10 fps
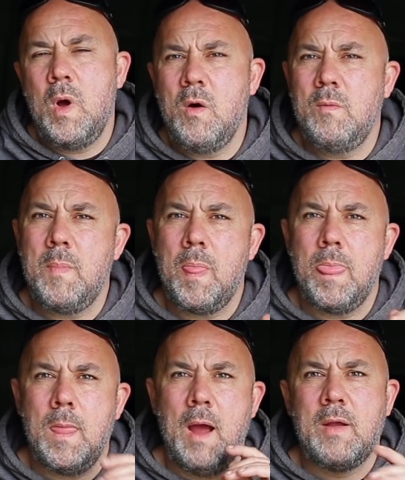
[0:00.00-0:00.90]
well,
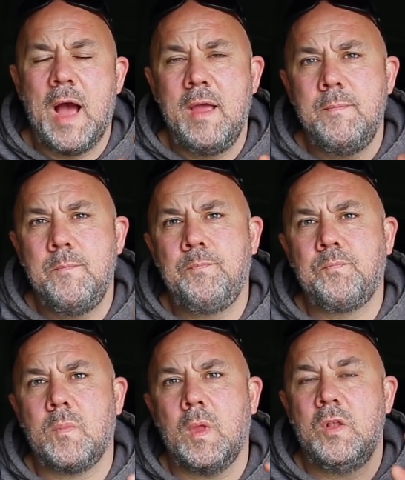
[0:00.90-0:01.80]
okay,
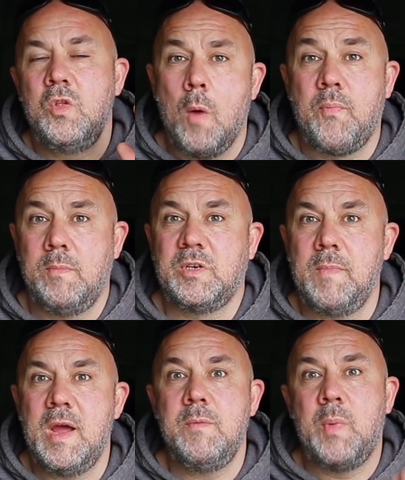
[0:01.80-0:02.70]
not a problem to
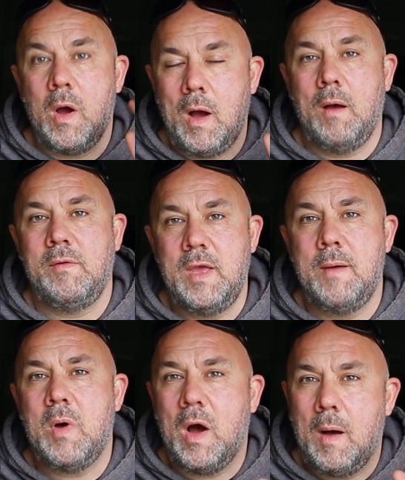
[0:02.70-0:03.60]
me, but
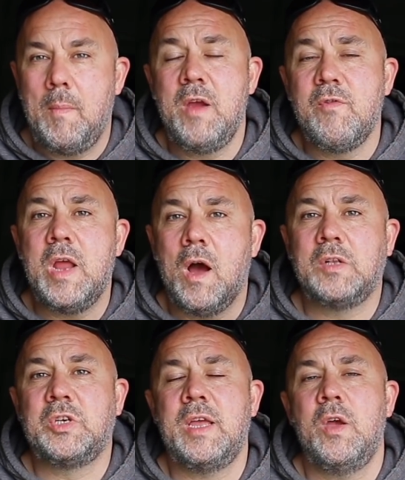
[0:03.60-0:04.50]
yep, I'm hearing you, I'll
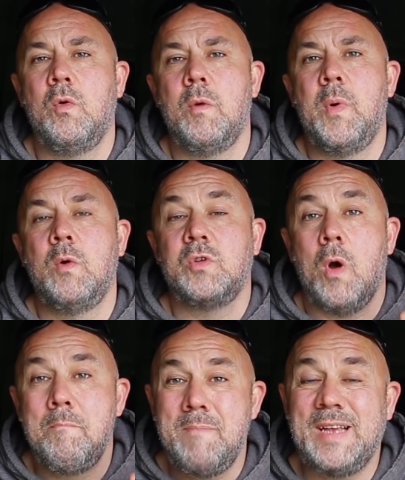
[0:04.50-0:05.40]
take it all on board. So
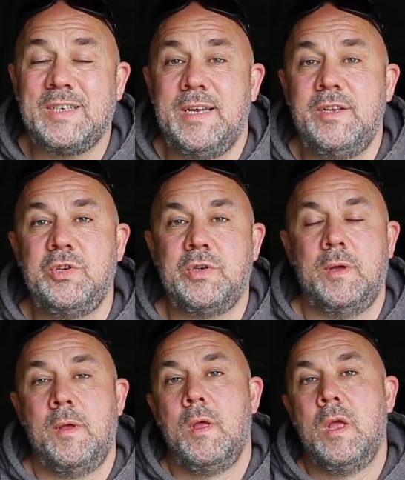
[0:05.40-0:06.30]
I messaged
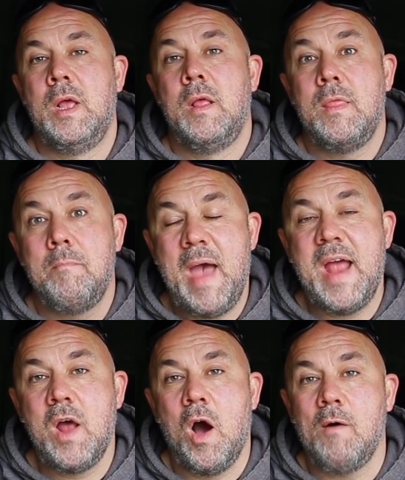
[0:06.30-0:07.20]
the
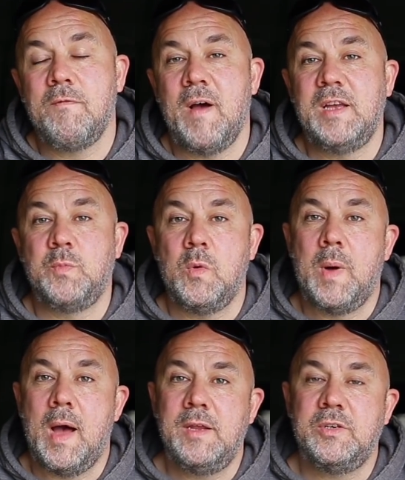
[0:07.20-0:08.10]
Mannhart Facebook
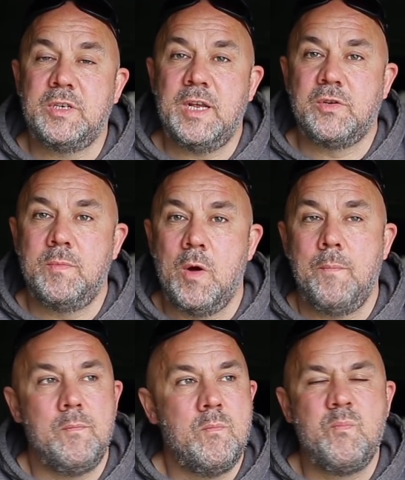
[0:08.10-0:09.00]
page and said to them, look,
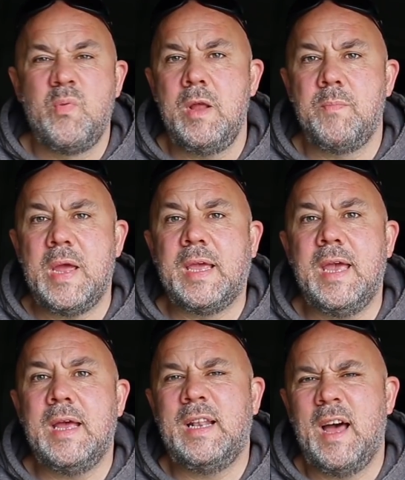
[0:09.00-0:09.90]
brilliant bit of
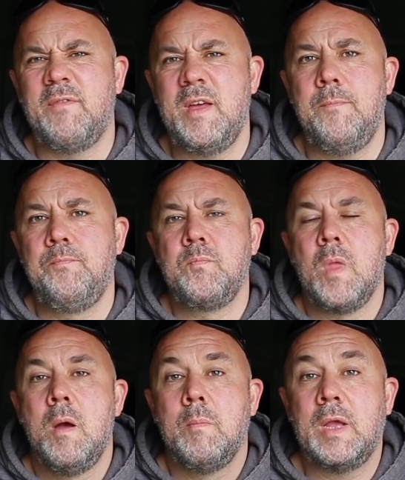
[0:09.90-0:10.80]
kit, love it,
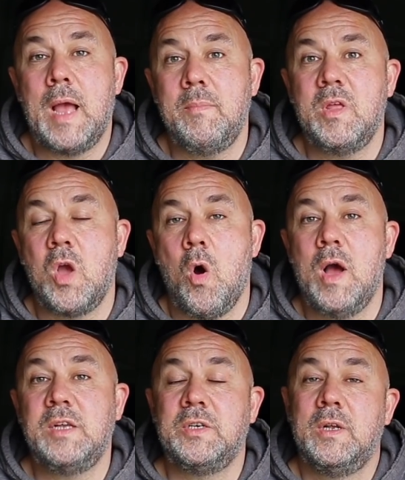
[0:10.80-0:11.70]
but a couple of
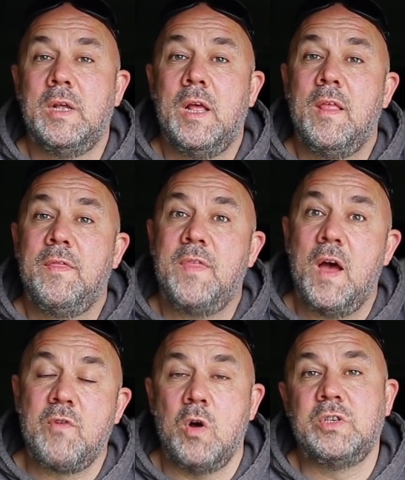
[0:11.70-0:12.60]
guys that
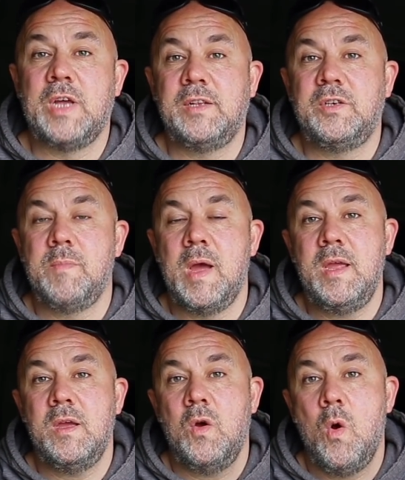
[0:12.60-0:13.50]
have contacted
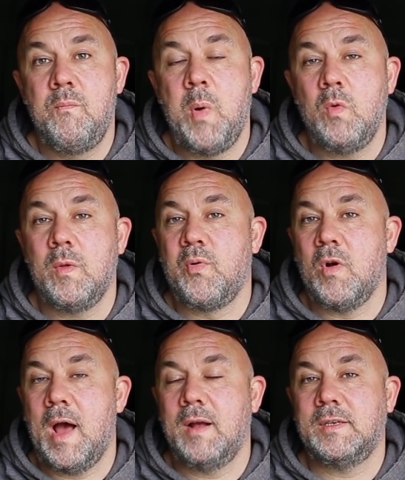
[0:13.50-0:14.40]
me who have bought the
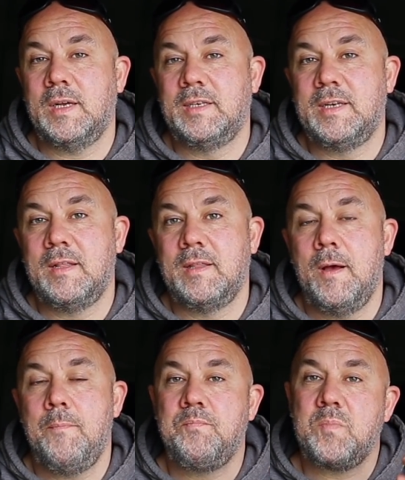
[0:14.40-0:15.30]
product and said that